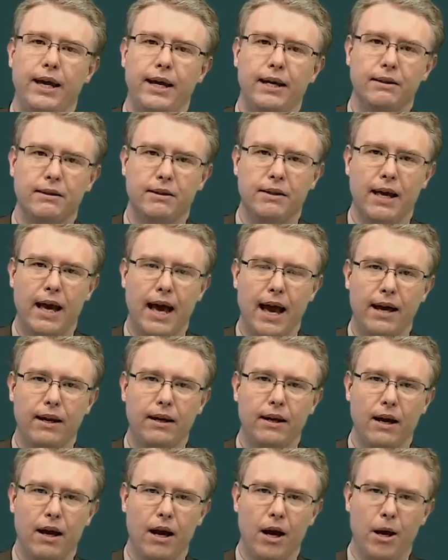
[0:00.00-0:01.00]
is
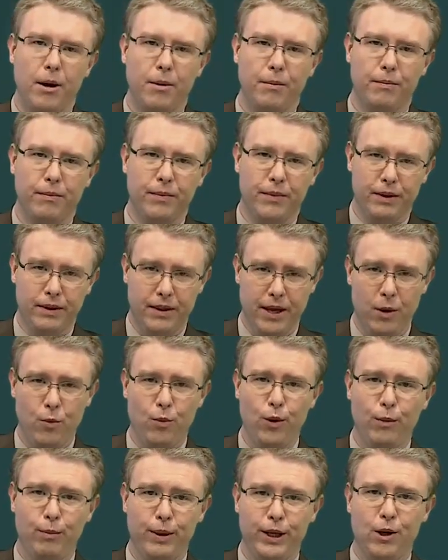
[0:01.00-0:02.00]
that um, they
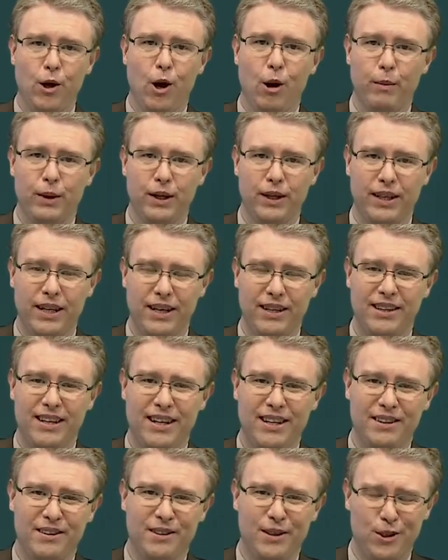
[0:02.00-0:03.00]
will be common, the,
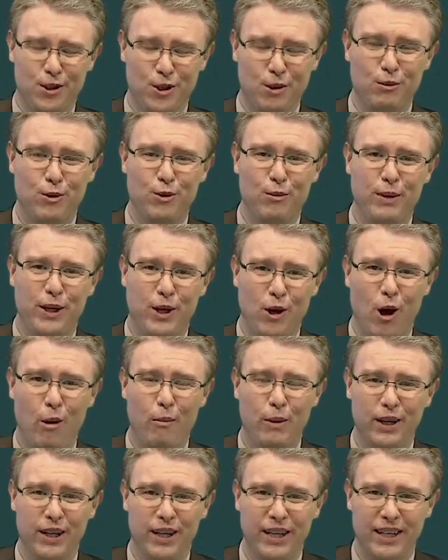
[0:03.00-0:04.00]
the, the, some will be
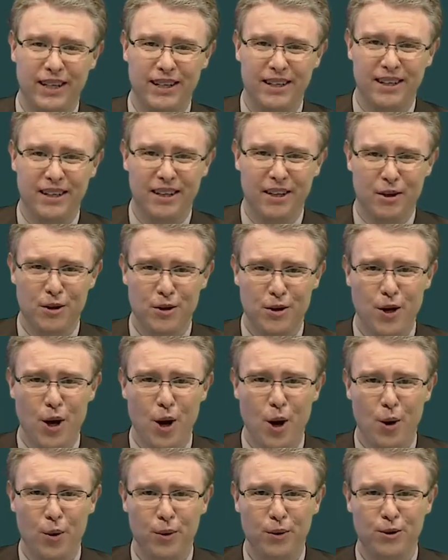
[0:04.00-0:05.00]
commonly
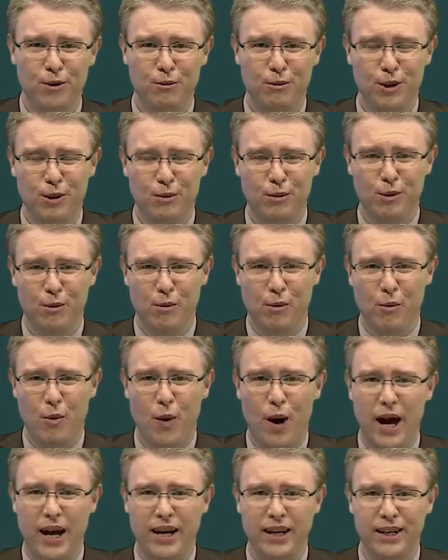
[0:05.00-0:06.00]
known, some of them will be
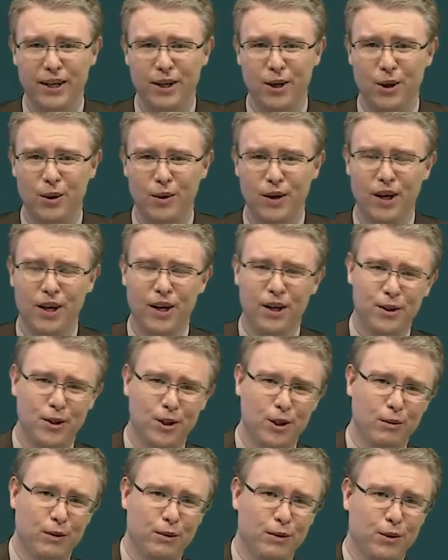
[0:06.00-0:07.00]
widely known,
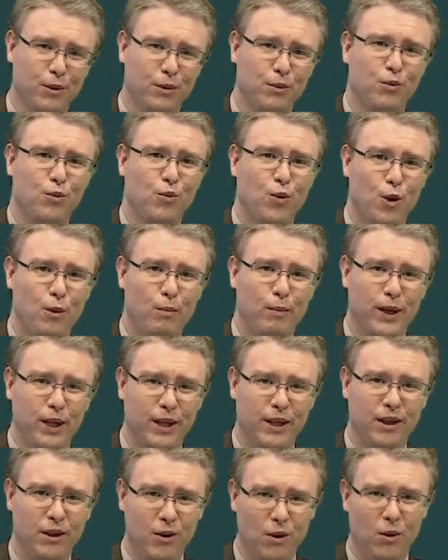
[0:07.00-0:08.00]
some of them won't
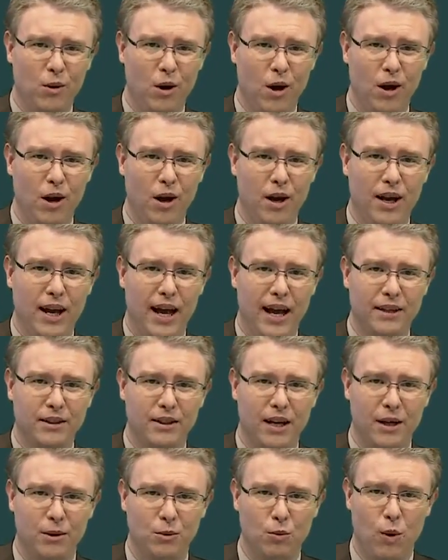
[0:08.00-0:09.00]
be uh, uh
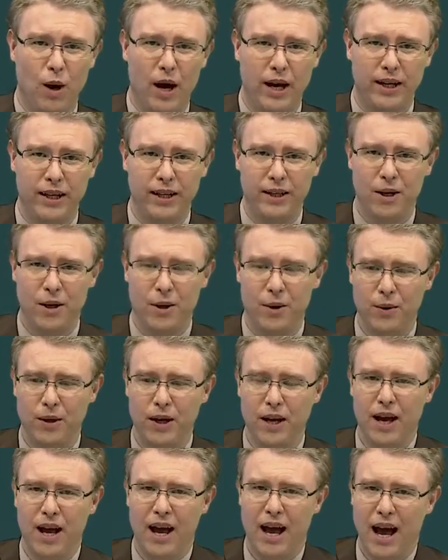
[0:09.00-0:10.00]
as, as widely known.
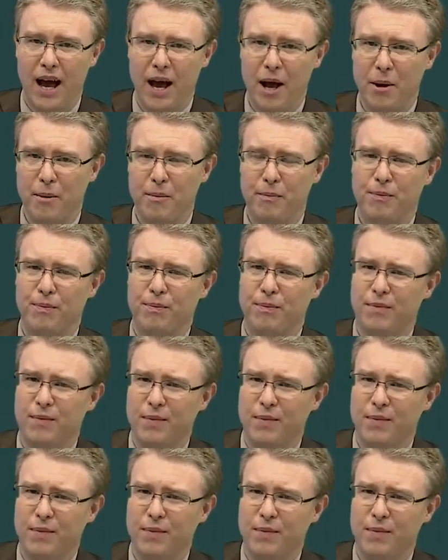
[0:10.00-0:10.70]
Um,